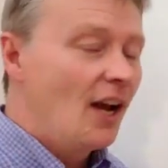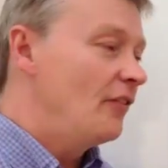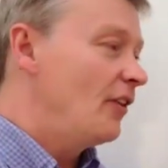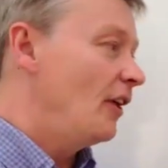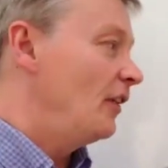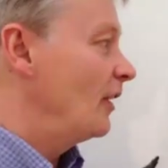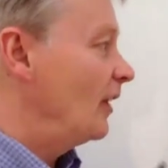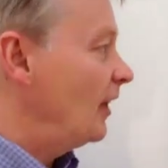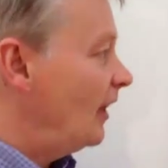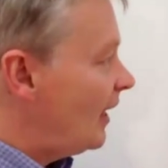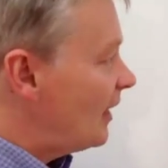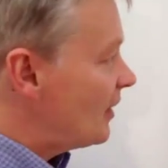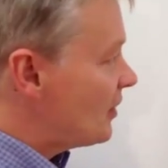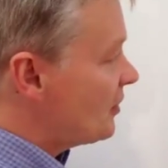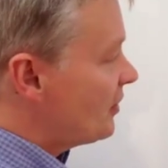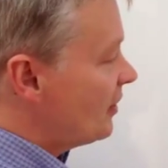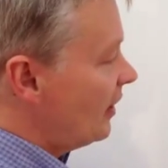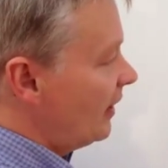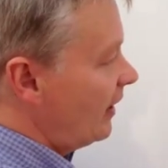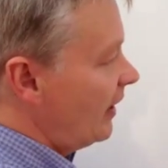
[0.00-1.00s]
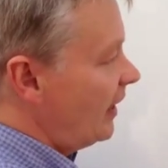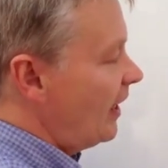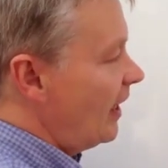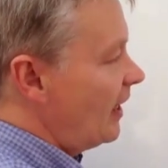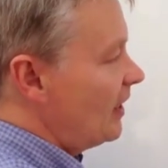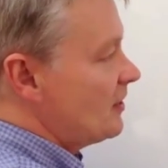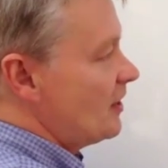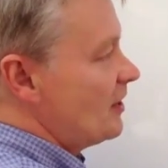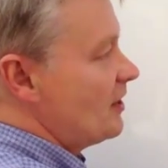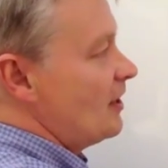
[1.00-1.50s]
And then the last thing
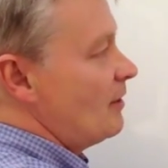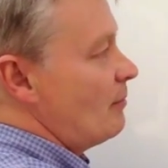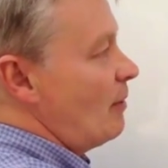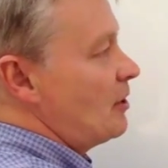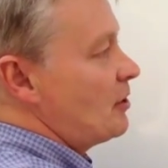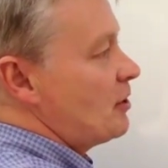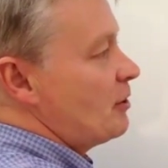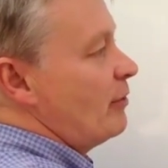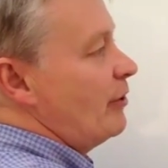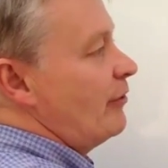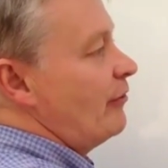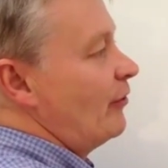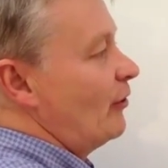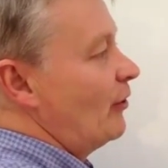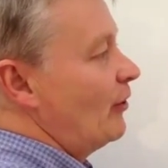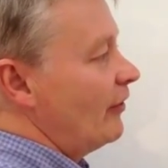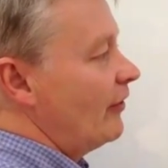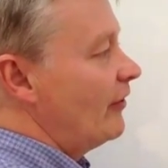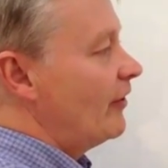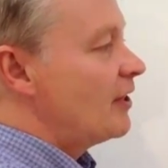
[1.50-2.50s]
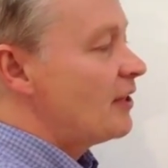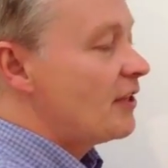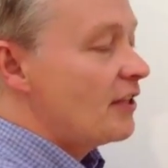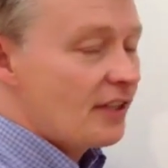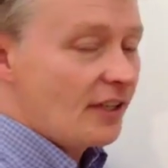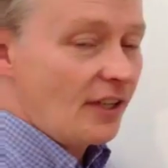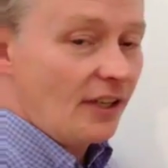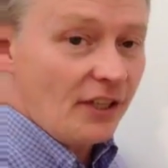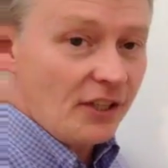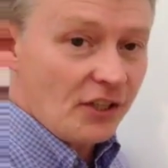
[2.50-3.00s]
is, as I mentioned before, that this
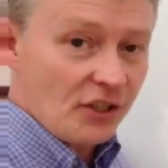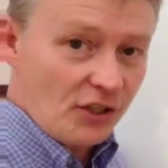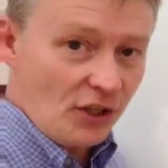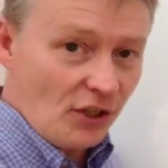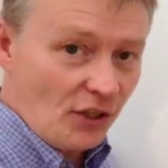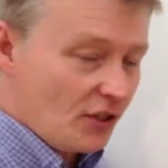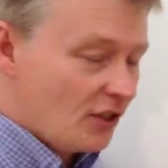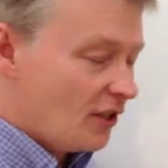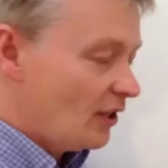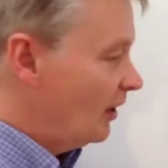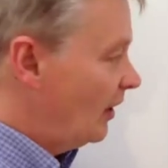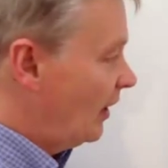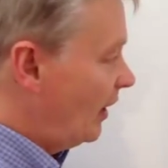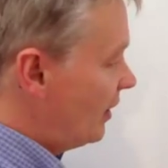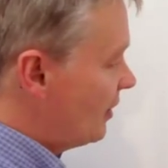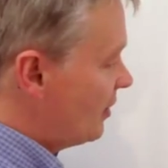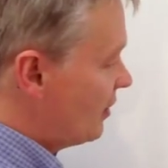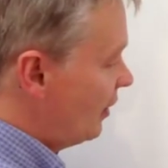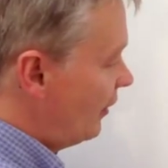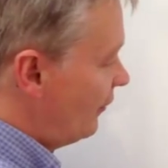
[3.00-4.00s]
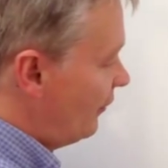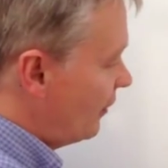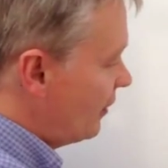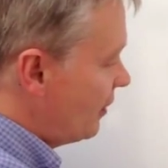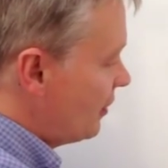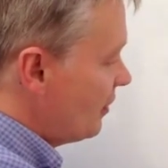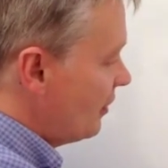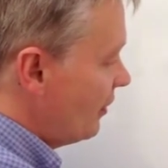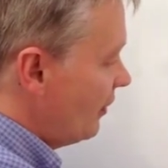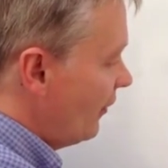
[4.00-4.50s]
is an isosceles. So if I
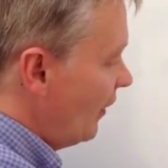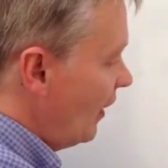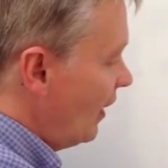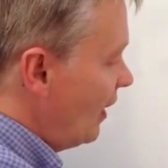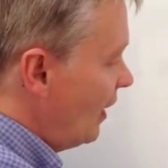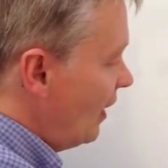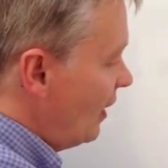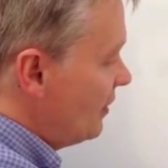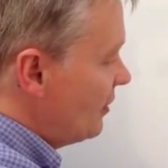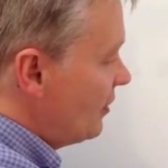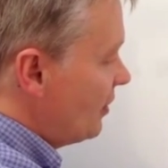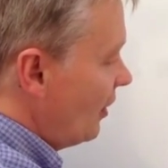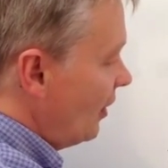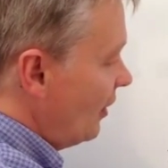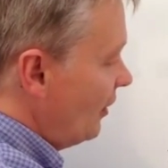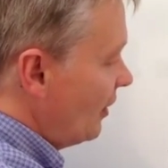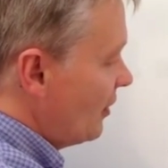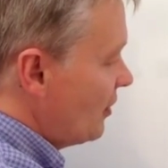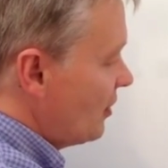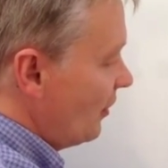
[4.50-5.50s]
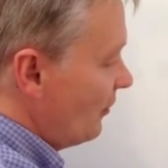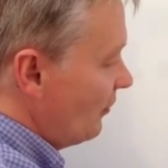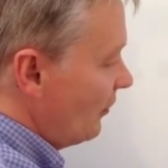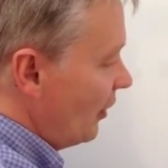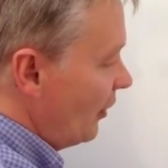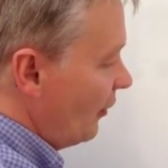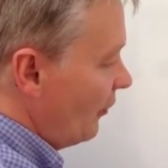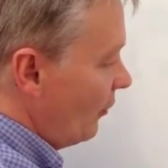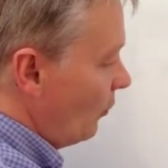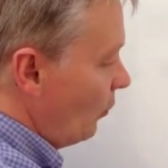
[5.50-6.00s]
just sort of turn this up
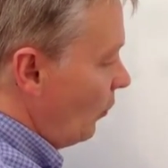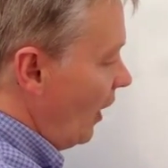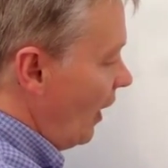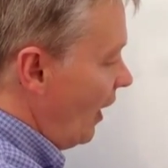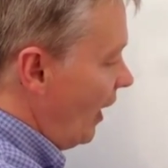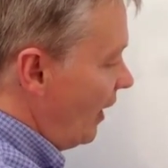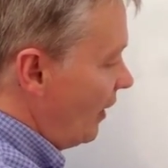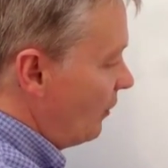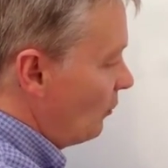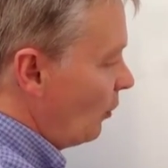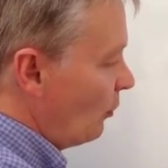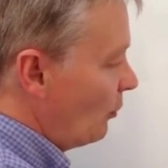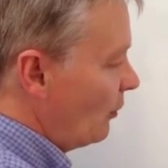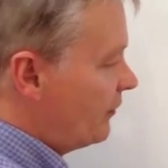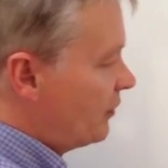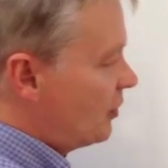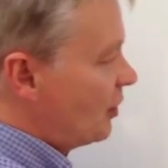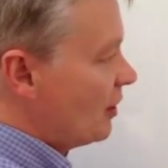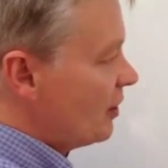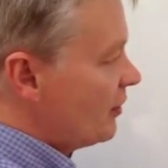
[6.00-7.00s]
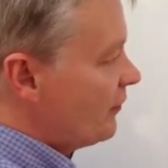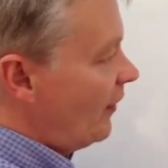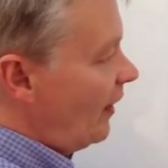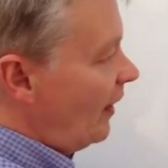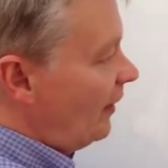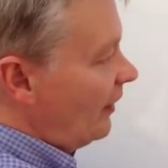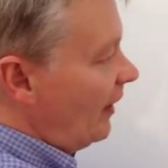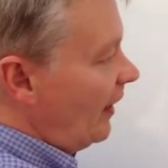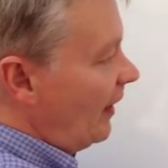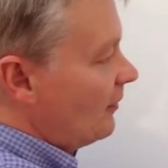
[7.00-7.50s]
the other way, what we've just
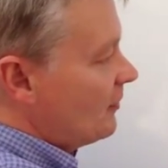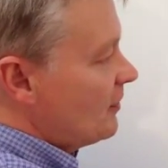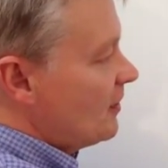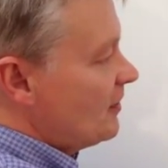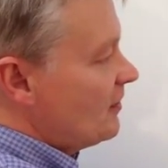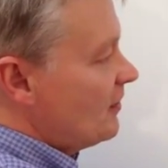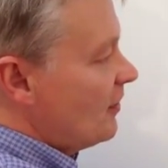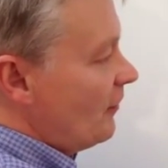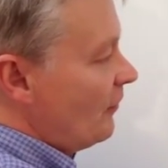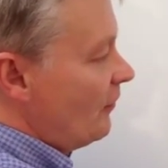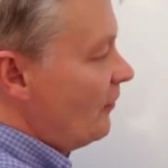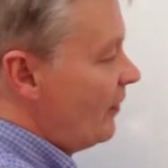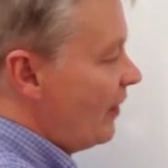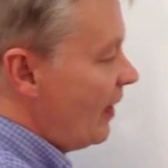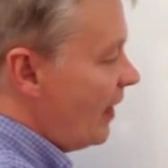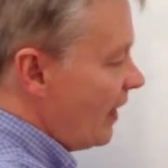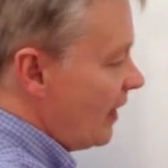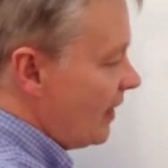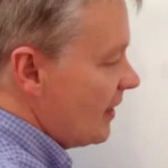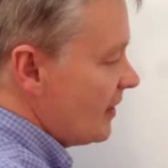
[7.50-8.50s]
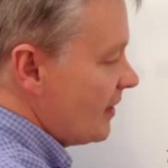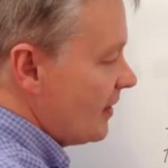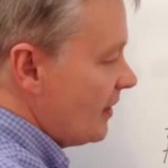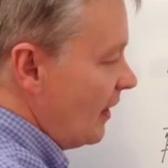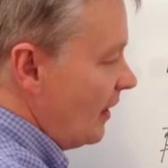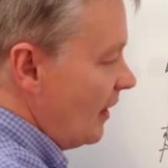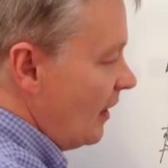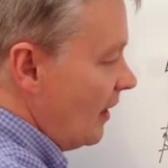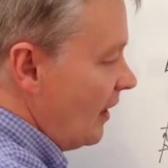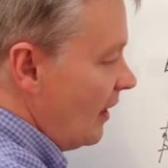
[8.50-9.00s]
found out is that
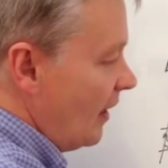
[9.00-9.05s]
this